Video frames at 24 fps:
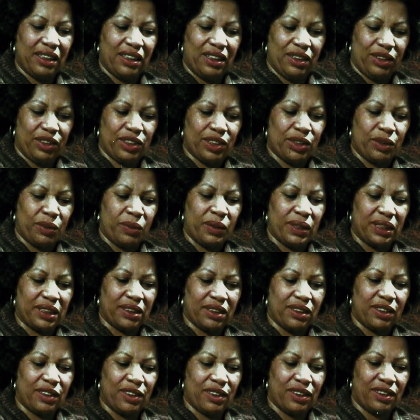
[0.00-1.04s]
He used to
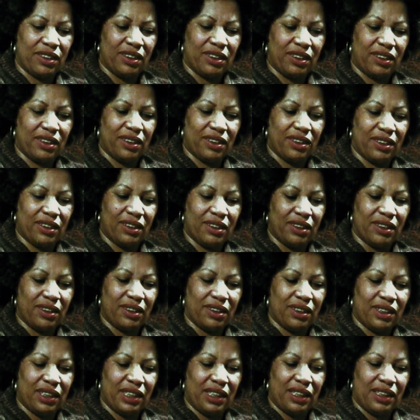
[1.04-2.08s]
whistle,
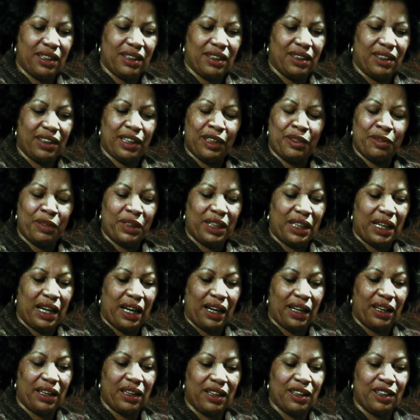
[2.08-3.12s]
and when
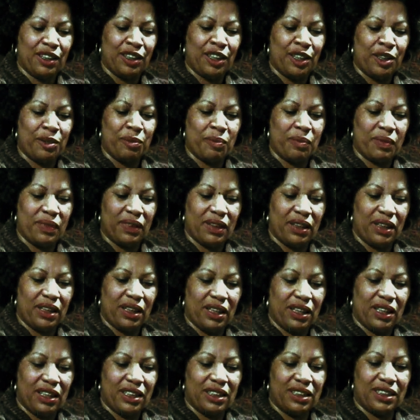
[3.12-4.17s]
I heard him,
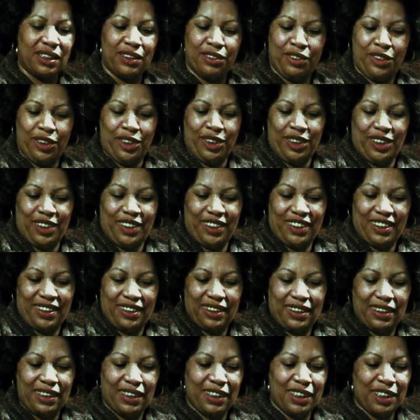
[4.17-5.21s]
shivers
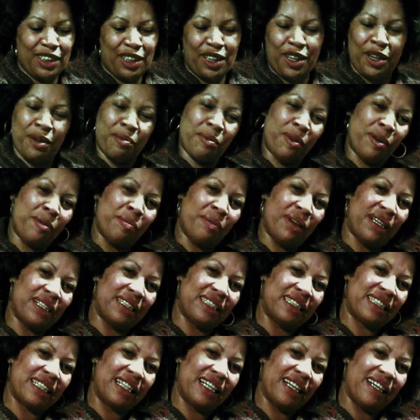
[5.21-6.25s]
come on my
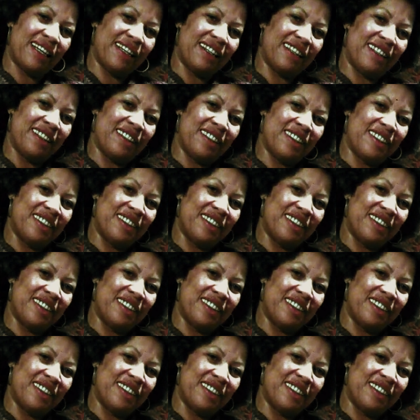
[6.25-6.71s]
skin.